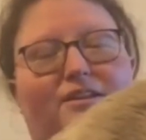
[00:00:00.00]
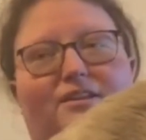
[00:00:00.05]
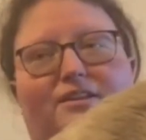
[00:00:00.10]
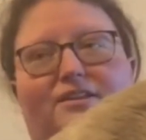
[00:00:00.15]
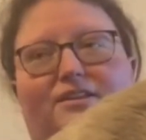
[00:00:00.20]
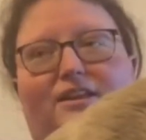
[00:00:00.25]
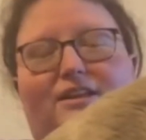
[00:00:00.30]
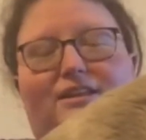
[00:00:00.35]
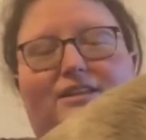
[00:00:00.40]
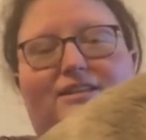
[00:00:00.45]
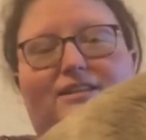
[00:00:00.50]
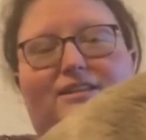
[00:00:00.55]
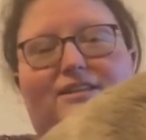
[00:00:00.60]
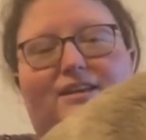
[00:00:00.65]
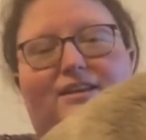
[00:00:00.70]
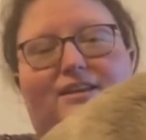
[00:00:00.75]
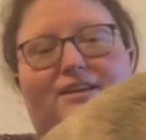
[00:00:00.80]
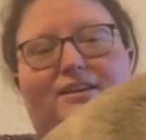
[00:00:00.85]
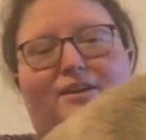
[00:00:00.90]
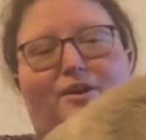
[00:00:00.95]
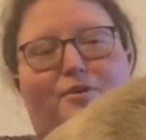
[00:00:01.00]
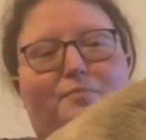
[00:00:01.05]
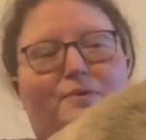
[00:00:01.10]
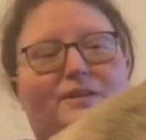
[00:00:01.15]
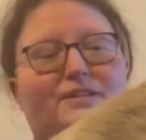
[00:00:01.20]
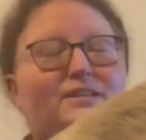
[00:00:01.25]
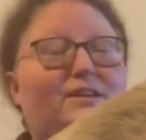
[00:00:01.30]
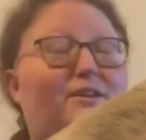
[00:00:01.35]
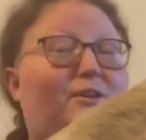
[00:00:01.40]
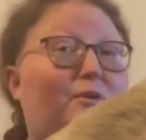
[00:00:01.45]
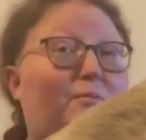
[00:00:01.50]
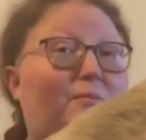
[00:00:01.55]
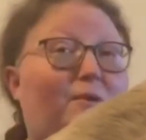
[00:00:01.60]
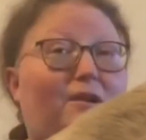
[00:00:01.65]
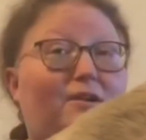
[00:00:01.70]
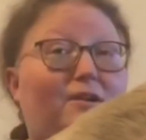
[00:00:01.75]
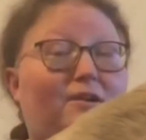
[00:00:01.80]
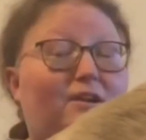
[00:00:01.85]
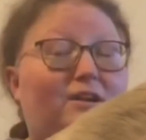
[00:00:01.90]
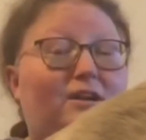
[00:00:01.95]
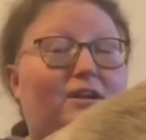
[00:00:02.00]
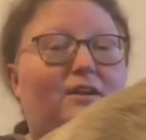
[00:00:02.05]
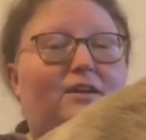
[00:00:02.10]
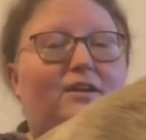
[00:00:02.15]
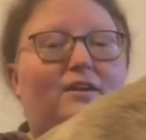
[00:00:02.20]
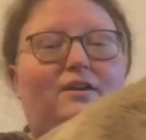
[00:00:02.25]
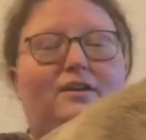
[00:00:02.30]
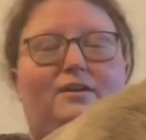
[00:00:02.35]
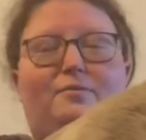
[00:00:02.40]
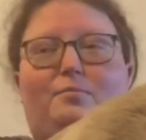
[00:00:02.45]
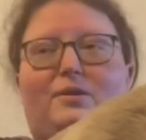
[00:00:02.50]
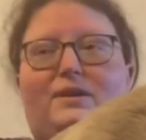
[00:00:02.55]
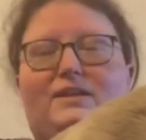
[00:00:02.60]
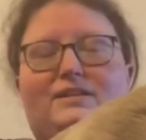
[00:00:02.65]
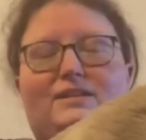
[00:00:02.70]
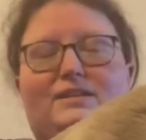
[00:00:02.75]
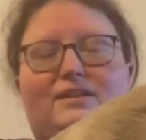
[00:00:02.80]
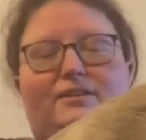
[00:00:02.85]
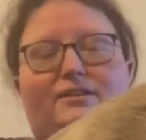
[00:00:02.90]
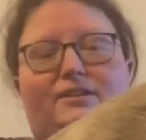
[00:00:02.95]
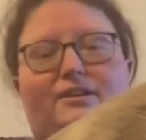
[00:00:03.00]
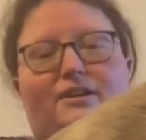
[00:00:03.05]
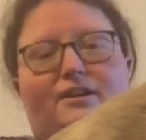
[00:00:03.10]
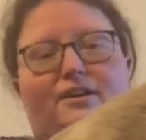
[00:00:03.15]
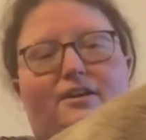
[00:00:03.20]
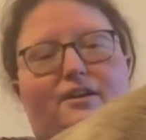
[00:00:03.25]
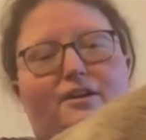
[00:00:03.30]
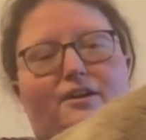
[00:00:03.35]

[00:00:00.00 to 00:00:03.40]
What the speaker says: let's not be silly about it, basically.